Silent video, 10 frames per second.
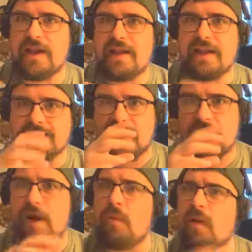And that's kind
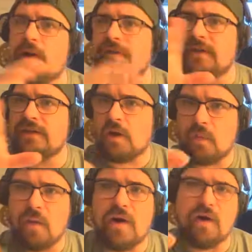of, I want
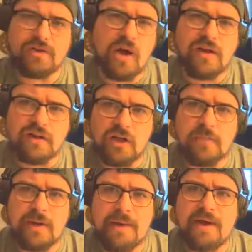to talk a little
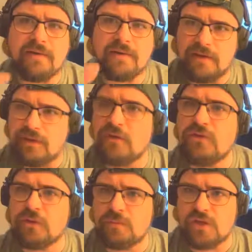bit about the
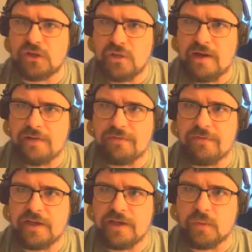YouTube show you have
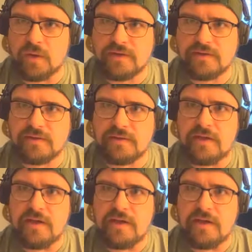in the works.